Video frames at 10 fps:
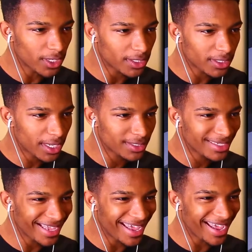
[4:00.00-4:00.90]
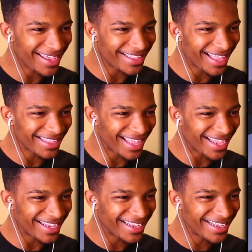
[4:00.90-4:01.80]
his ass. Yeah, you like
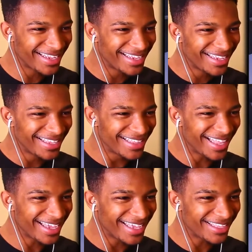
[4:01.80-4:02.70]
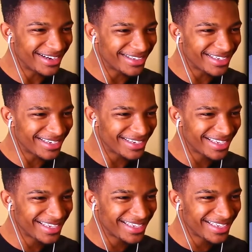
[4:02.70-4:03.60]
that. You like it, don't you?
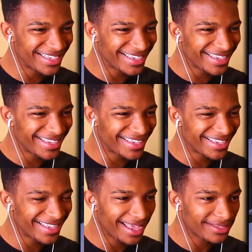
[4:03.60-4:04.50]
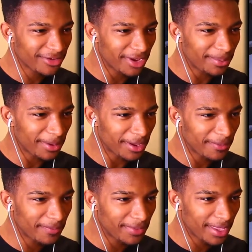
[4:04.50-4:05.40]
Yes, creeper.
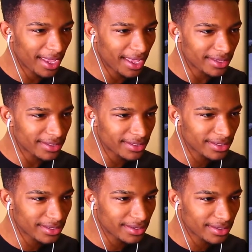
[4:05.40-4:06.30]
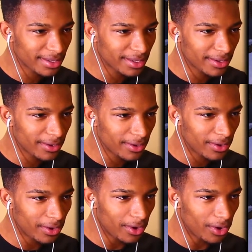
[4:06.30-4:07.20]
Yes.
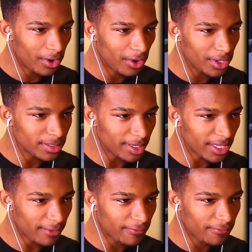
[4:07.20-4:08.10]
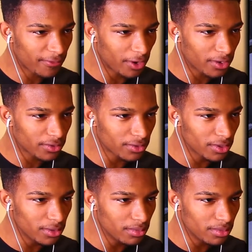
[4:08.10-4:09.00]
Oh, he's about to get full.
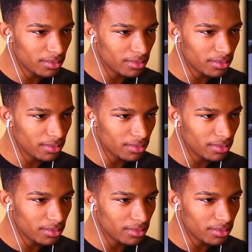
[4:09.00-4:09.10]
Ooh.